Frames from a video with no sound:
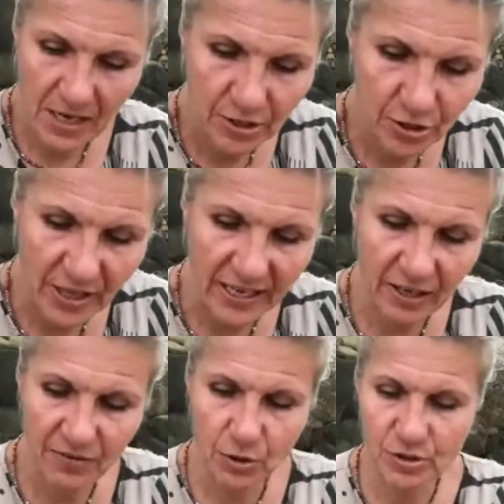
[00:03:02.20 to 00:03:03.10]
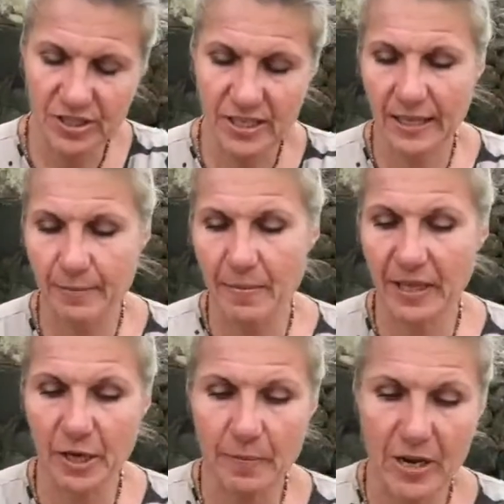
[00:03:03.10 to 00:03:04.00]
so they give you maybe a
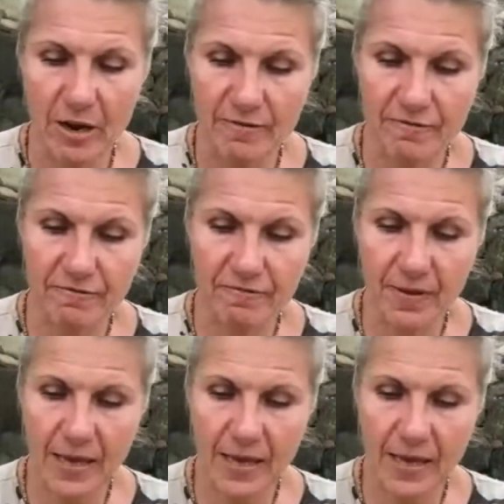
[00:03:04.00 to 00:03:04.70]
little bit of